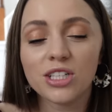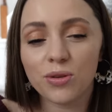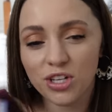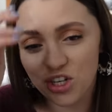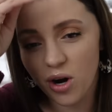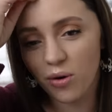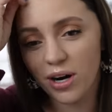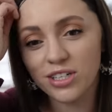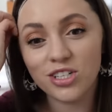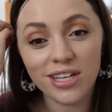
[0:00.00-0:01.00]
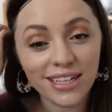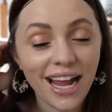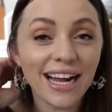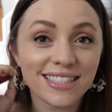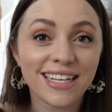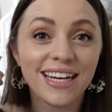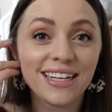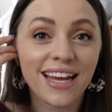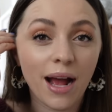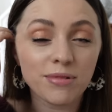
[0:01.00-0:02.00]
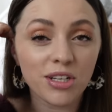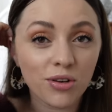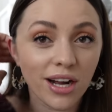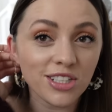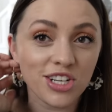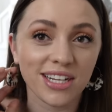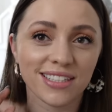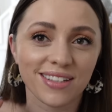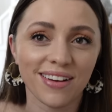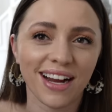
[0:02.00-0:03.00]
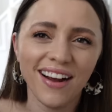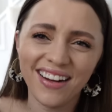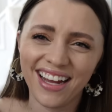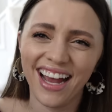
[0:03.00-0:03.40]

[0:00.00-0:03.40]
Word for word: So I show her it, and she's like, that's it, Captain Crunchies. So I'm like, okay,